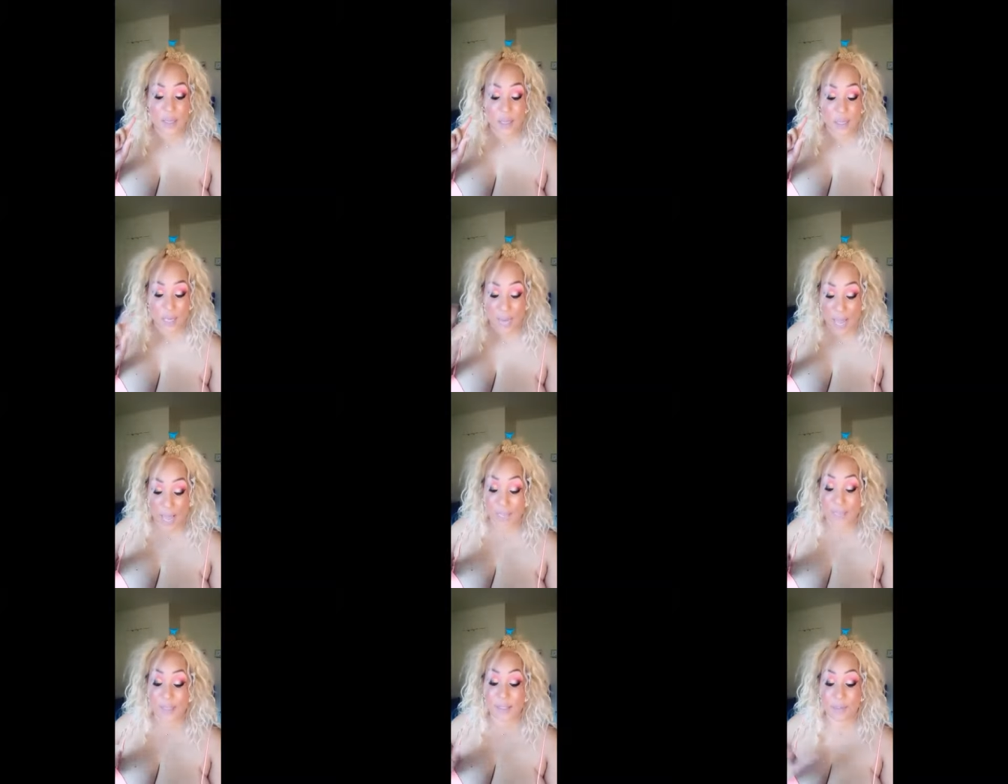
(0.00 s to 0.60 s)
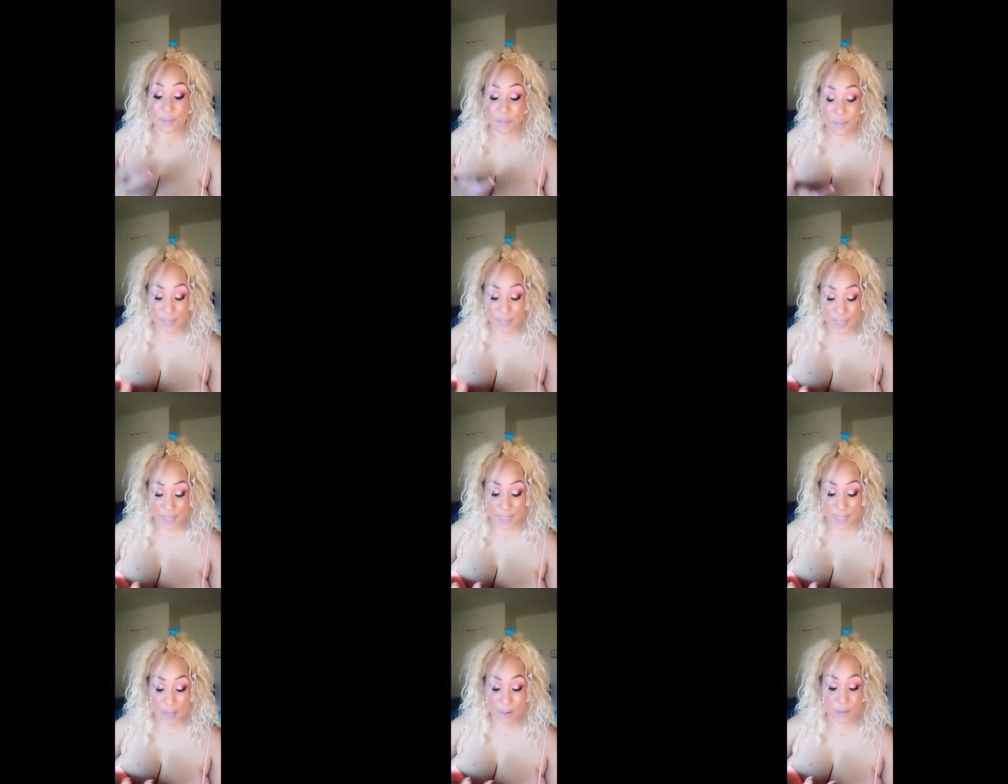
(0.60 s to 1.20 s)
light to
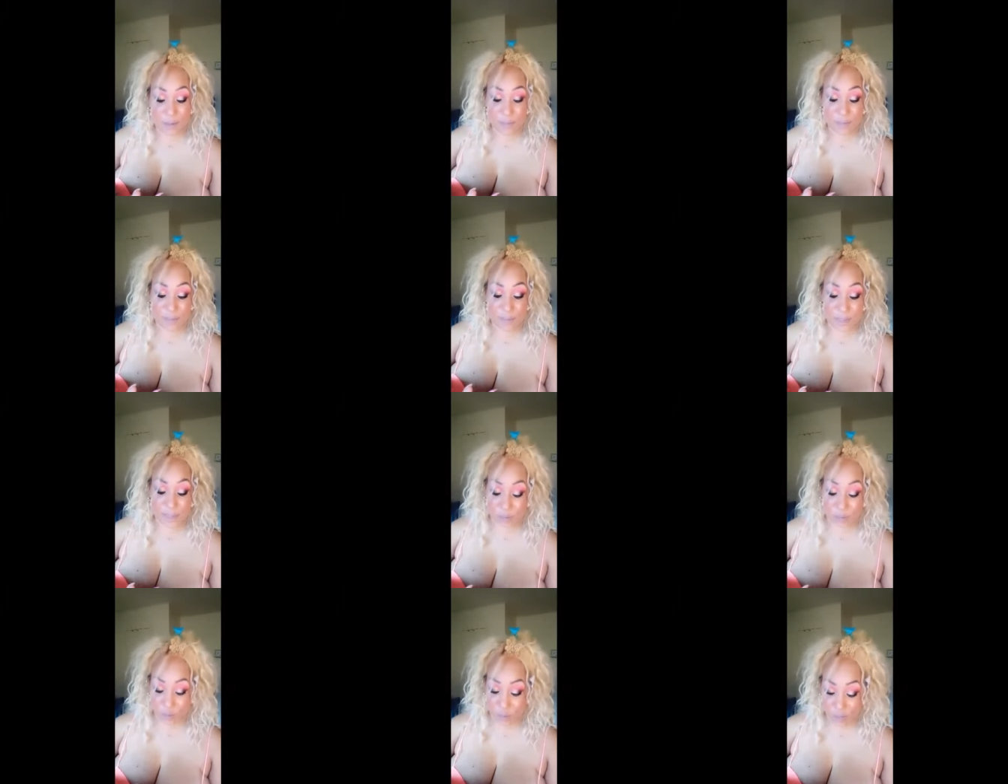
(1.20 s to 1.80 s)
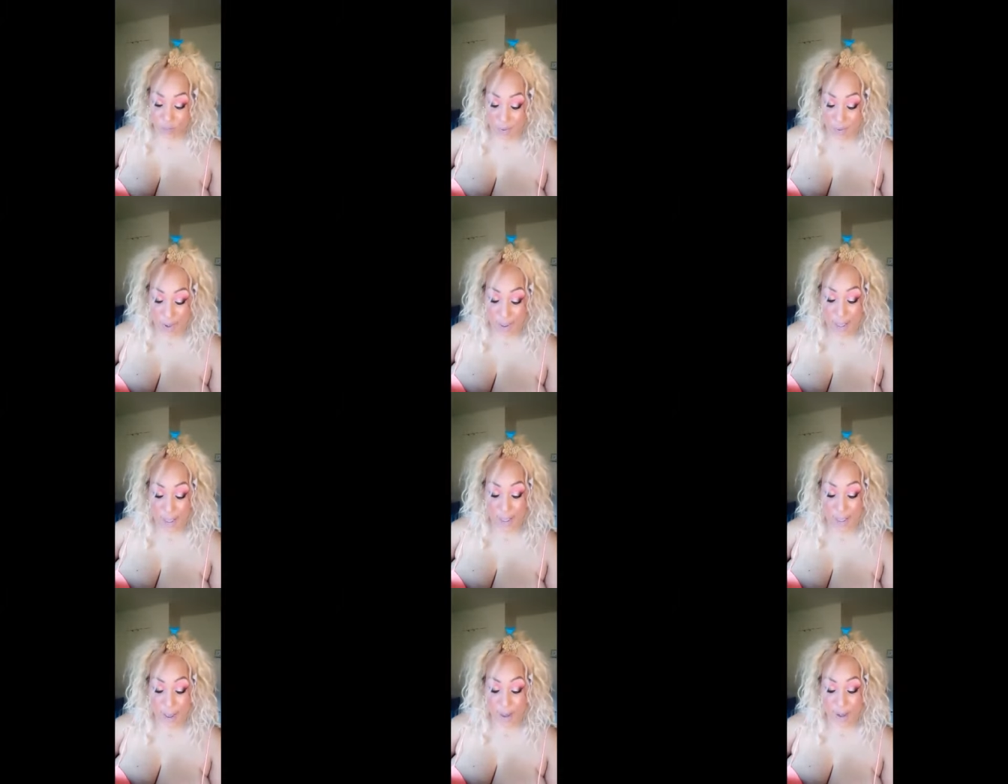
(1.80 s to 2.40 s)
medium is what I
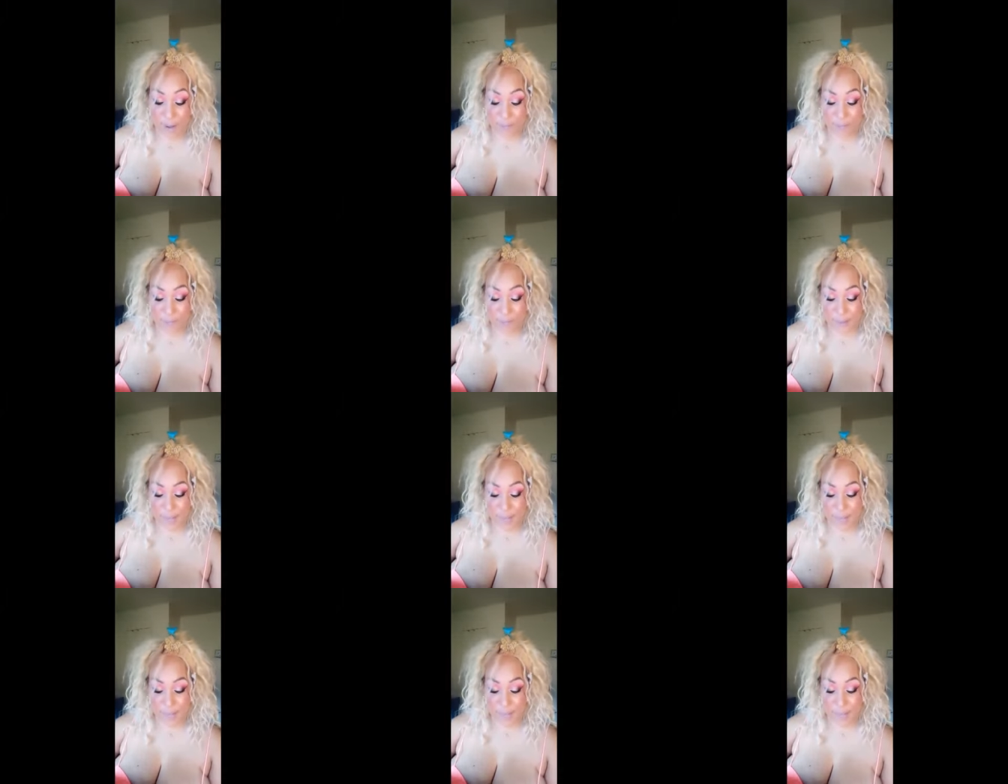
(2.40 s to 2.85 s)
have.